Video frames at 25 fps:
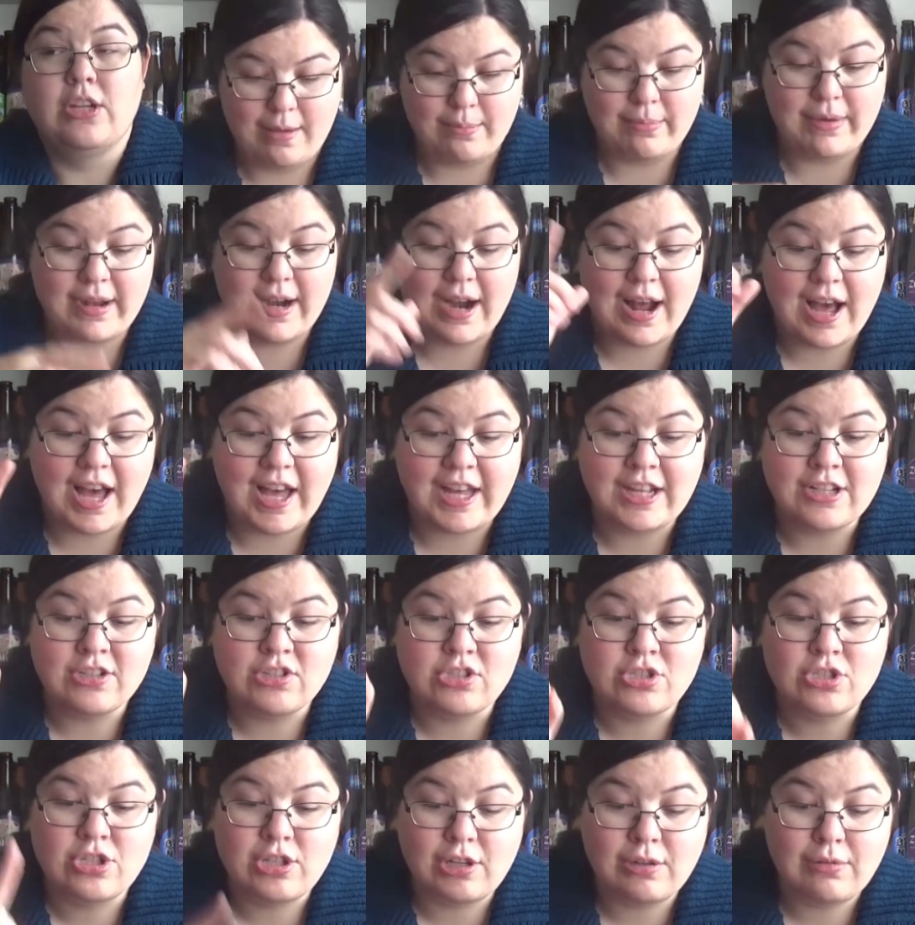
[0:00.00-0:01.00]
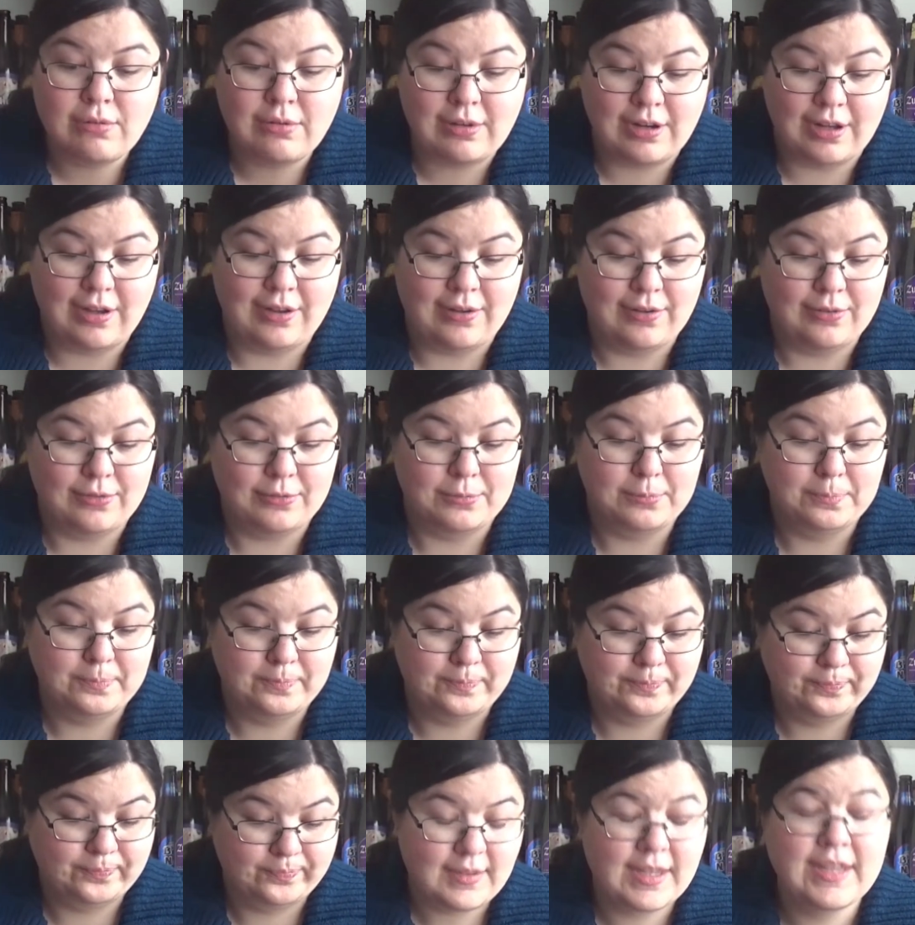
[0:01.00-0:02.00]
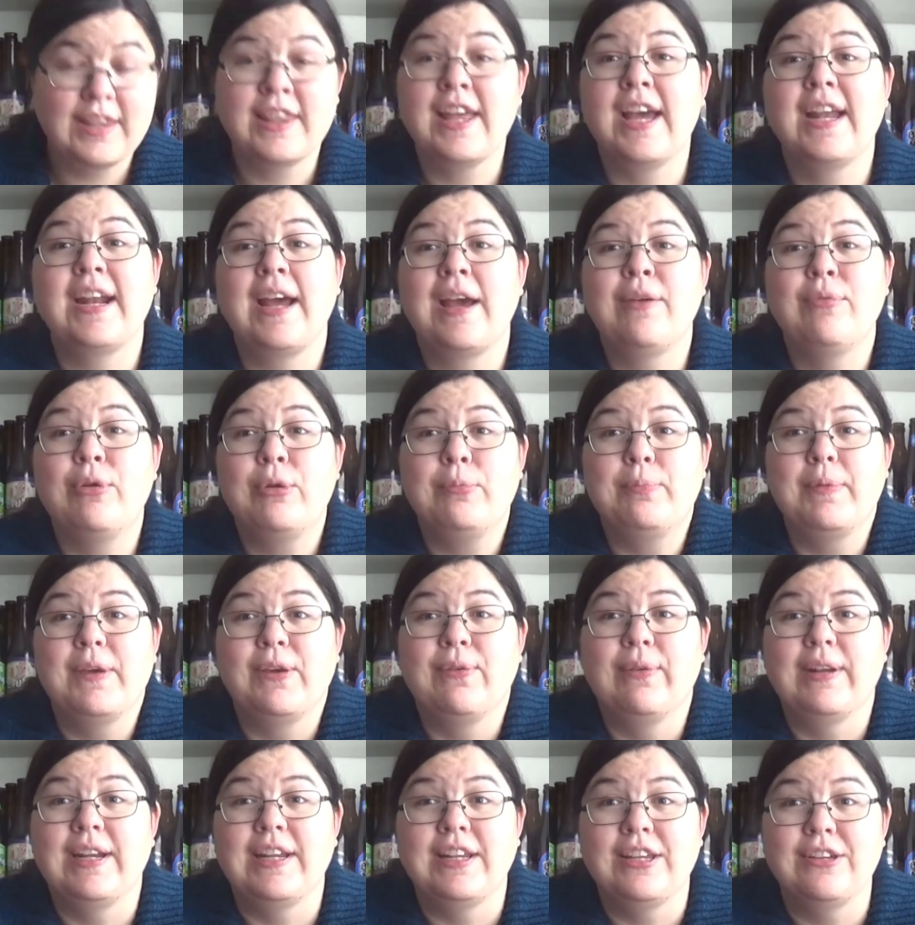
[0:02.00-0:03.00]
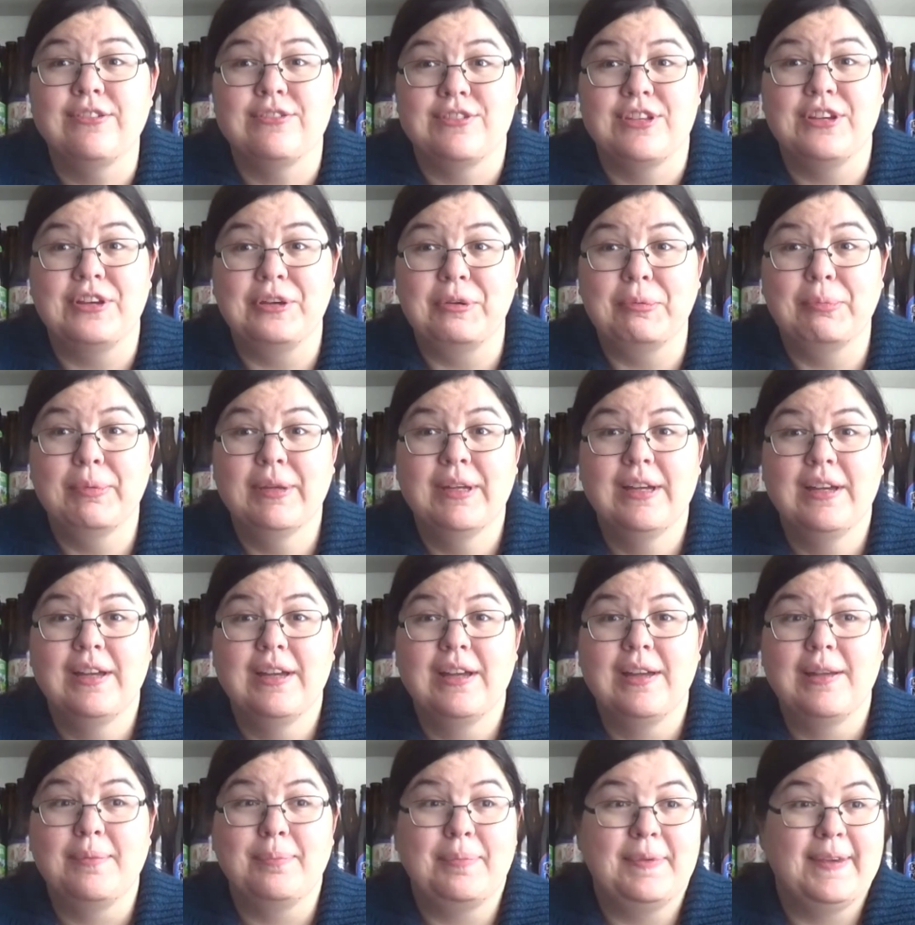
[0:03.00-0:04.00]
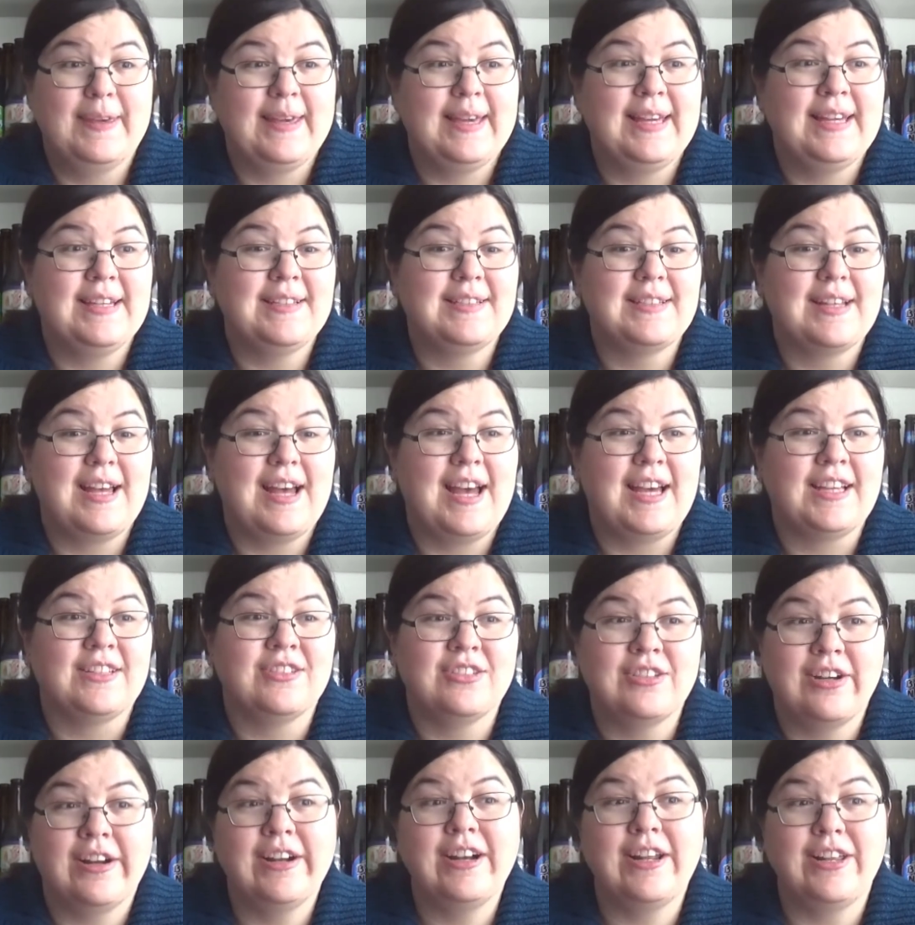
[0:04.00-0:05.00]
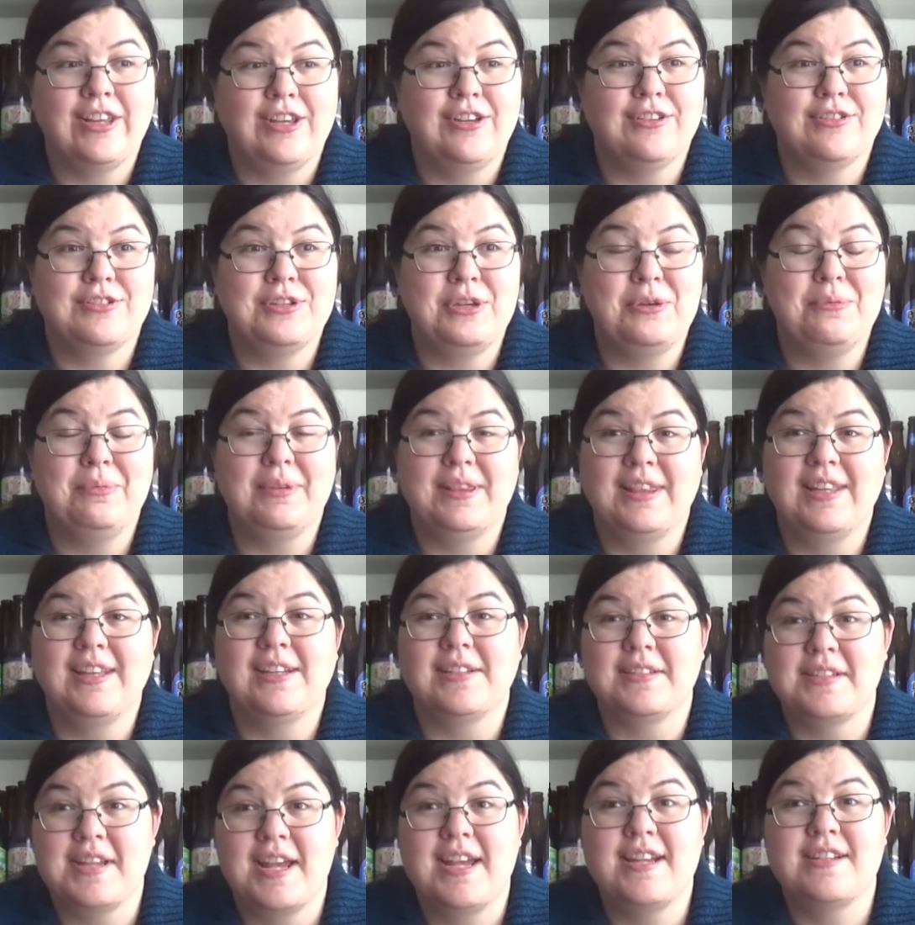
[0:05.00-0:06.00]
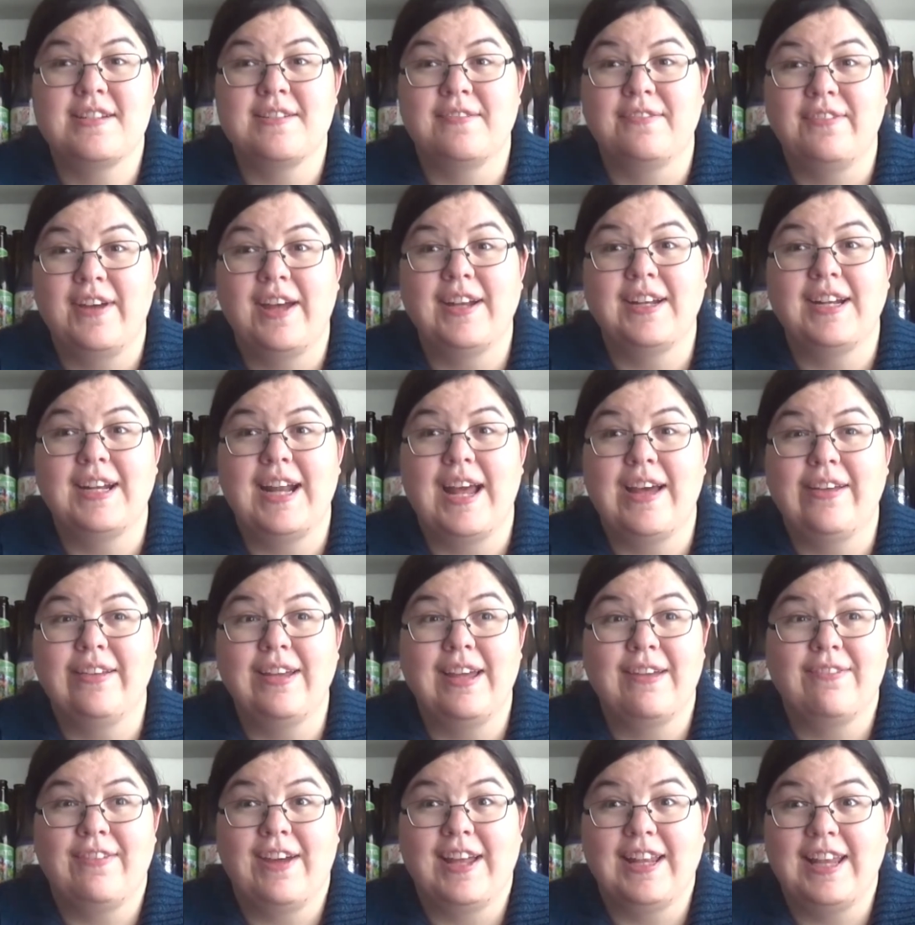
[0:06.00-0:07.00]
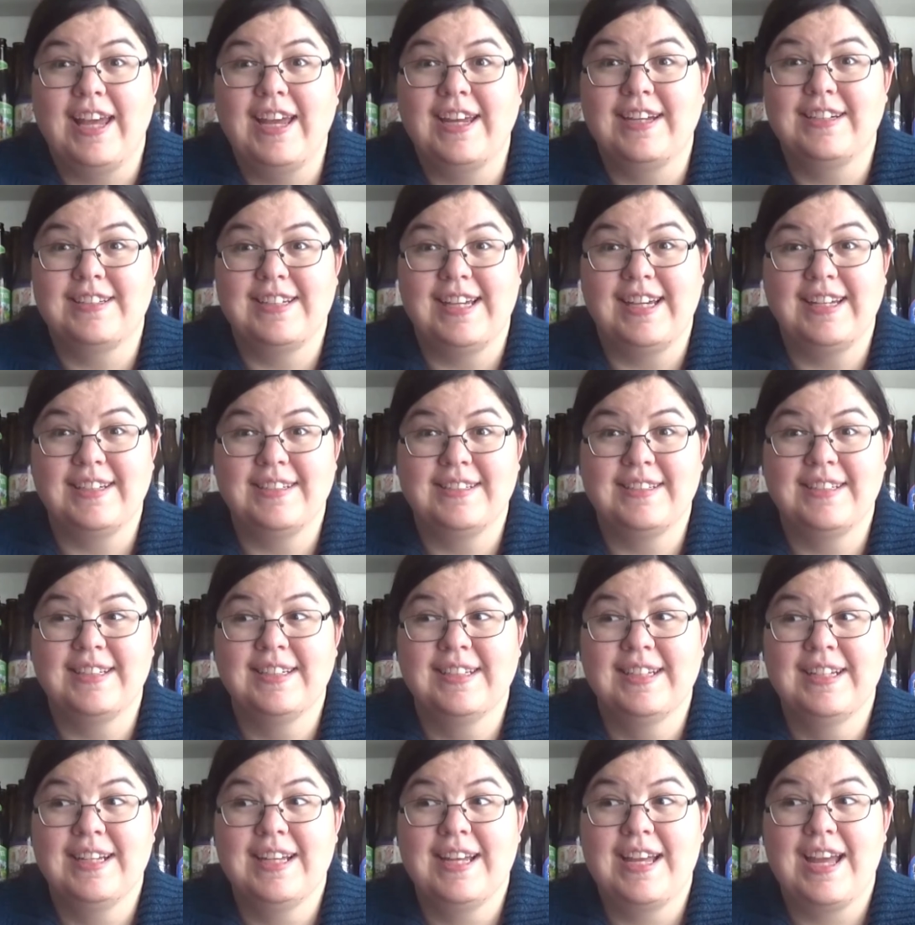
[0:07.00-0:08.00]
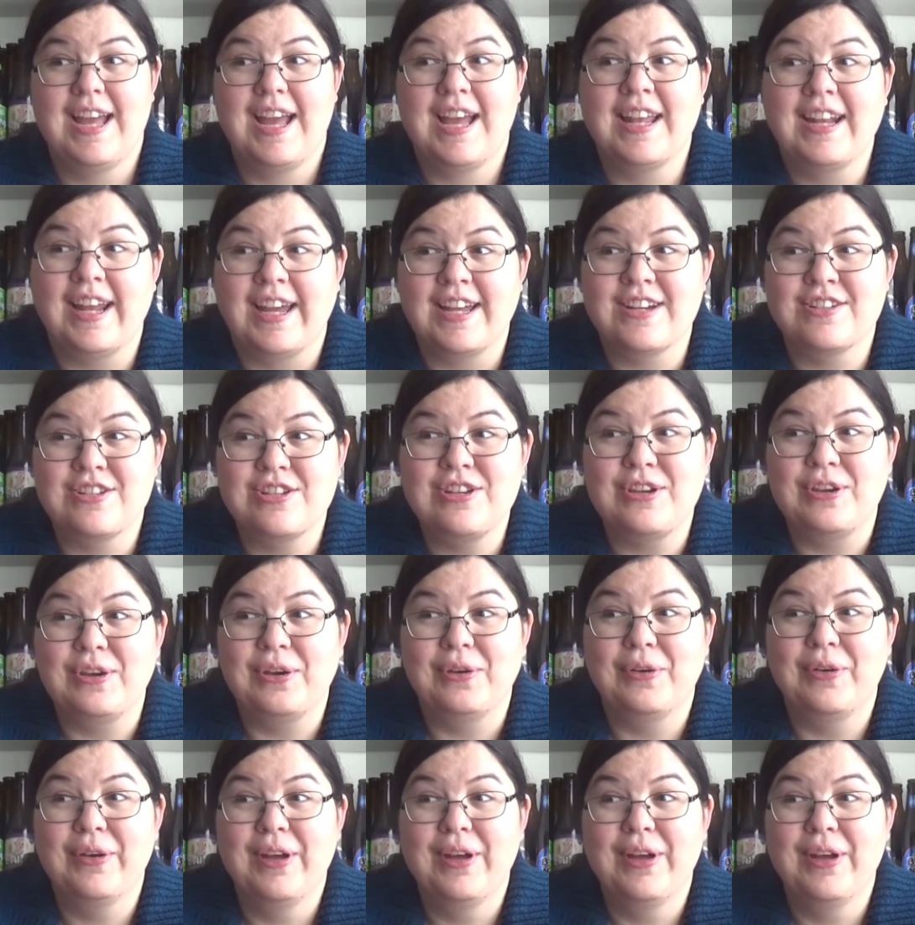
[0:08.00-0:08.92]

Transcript: But I do know that I won't be quitting YouTube because I started YouTube with the intent of finding out if I liked it, and I do.